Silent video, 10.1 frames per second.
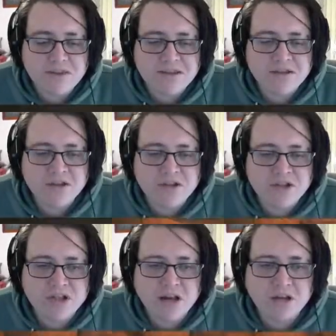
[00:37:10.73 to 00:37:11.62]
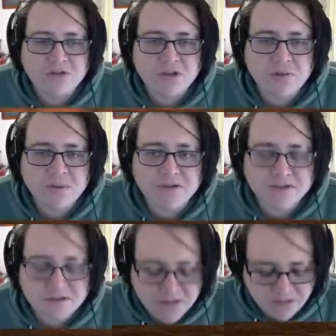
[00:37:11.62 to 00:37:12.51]
it's too shallow for U-boats
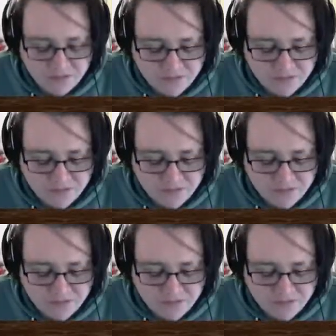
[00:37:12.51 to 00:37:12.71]
and stuff.